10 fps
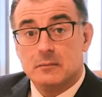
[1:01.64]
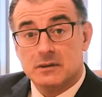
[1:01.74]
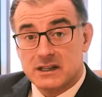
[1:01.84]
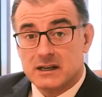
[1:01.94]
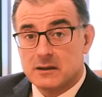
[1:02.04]

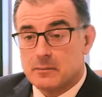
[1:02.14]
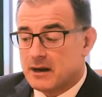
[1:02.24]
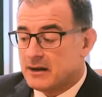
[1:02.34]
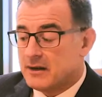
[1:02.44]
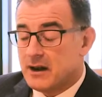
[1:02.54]
particularly
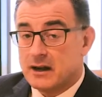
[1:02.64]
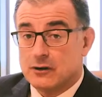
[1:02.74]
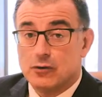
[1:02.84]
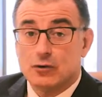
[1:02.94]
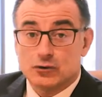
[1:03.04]
bad at
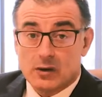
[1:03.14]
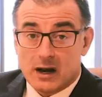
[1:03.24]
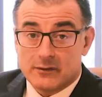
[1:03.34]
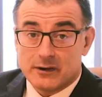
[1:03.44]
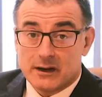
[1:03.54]
night or
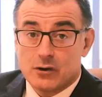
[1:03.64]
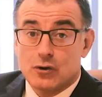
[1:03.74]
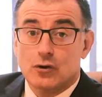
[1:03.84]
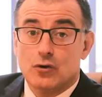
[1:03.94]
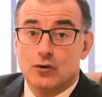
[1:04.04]
driving
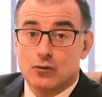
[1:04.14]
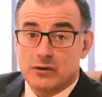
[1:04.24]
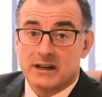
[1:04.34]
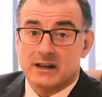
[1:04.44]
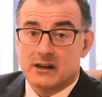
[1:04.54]
or
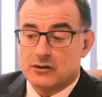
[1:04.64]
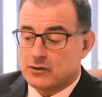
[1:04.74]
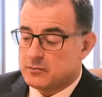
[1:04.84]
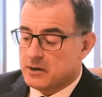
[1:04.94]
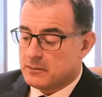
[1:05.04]
reading a
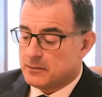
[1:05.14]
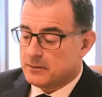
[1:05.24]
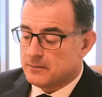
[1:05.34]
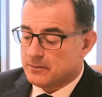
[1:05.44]
newspaper.